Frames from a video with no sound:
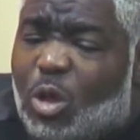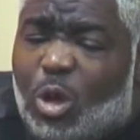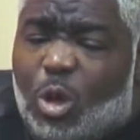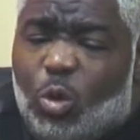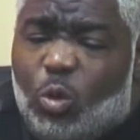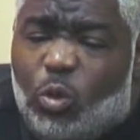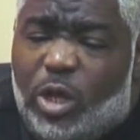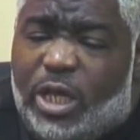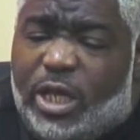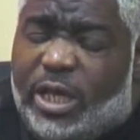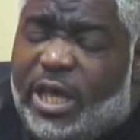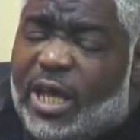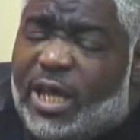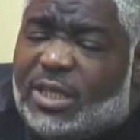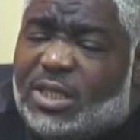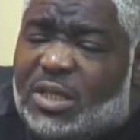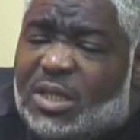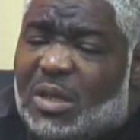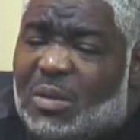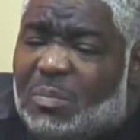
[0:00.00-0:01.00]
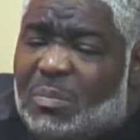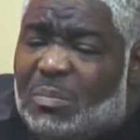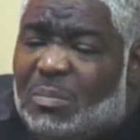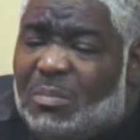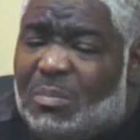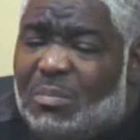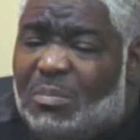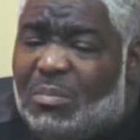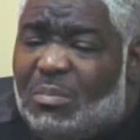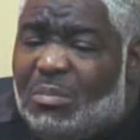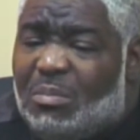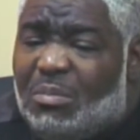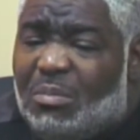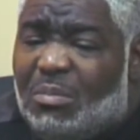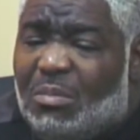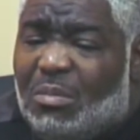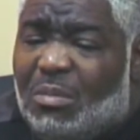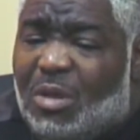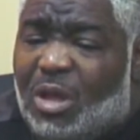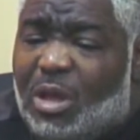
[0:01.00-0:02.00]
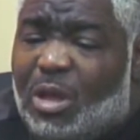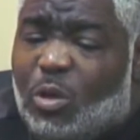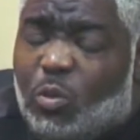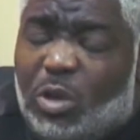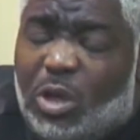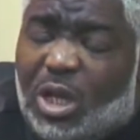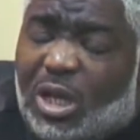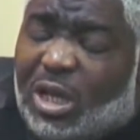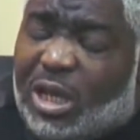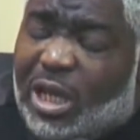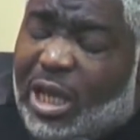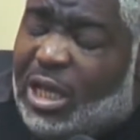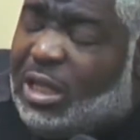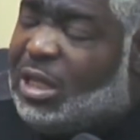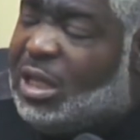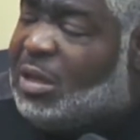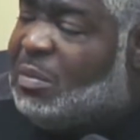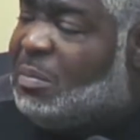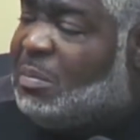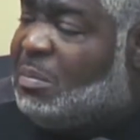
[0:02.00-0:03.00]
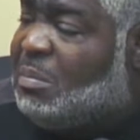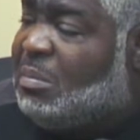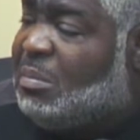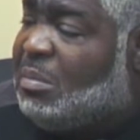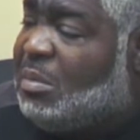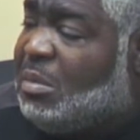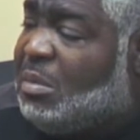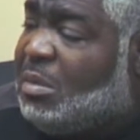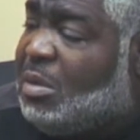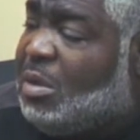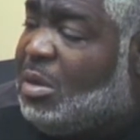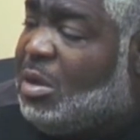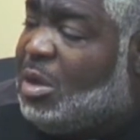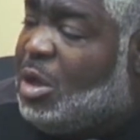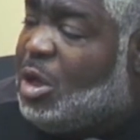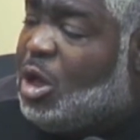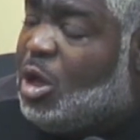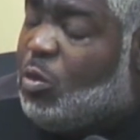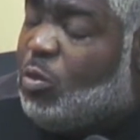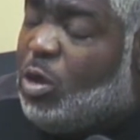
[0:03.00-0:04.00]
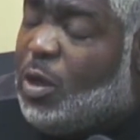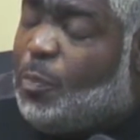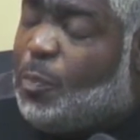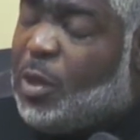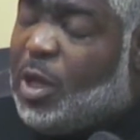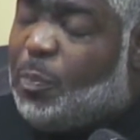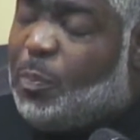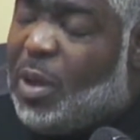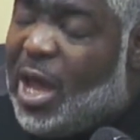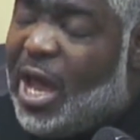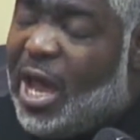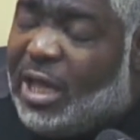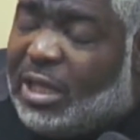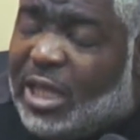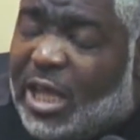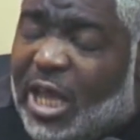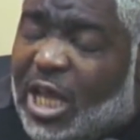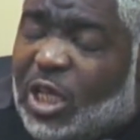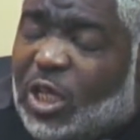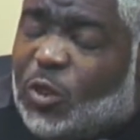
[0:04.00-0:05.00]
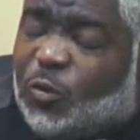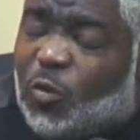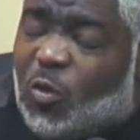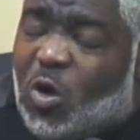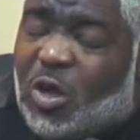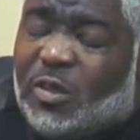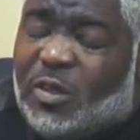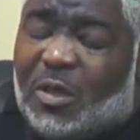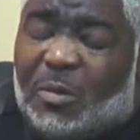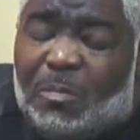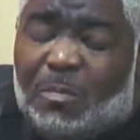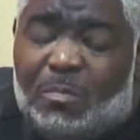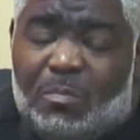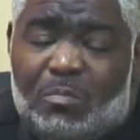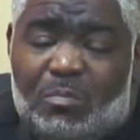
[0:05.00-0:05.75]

We kiss them. We clean them. We prepare things for them.